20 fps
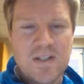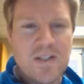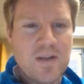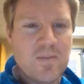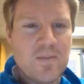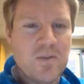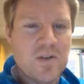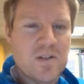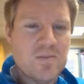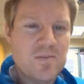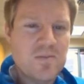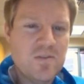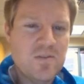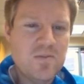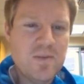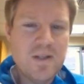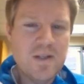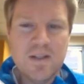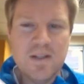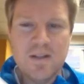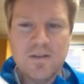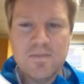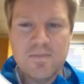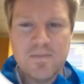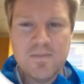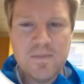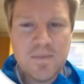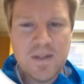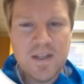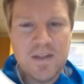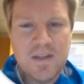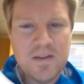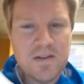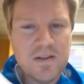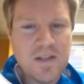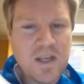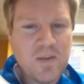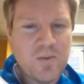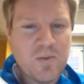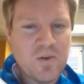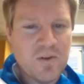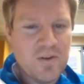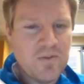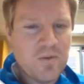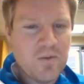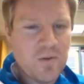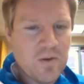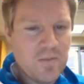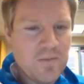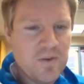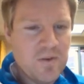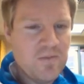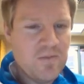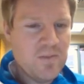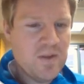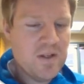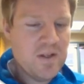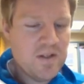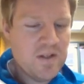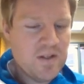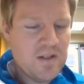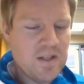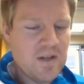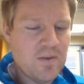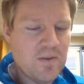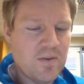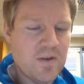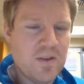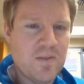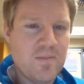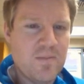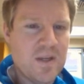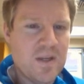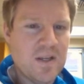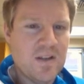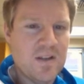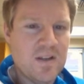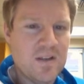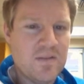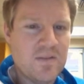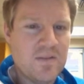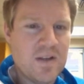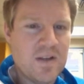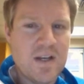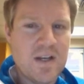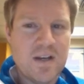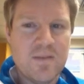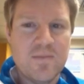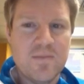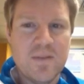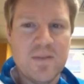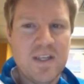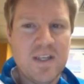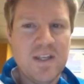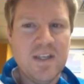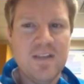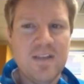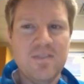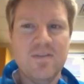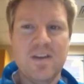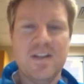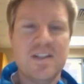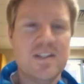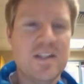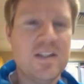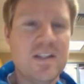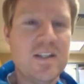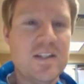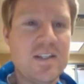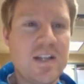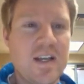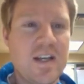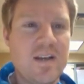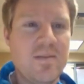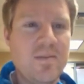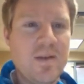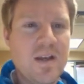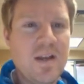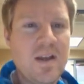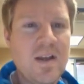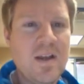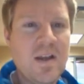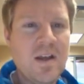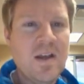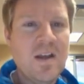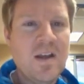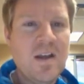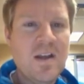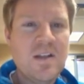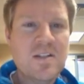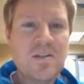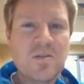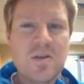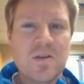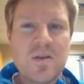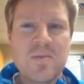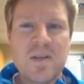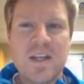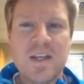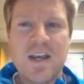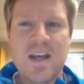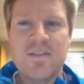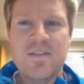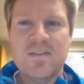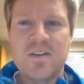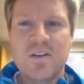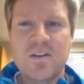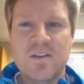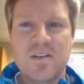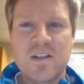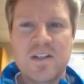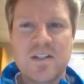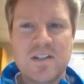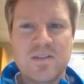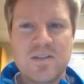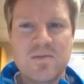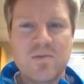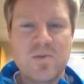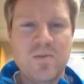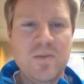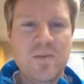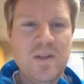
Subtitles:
the temperance movement, and the labor reform movement that were the big key events at this time. So coming after this will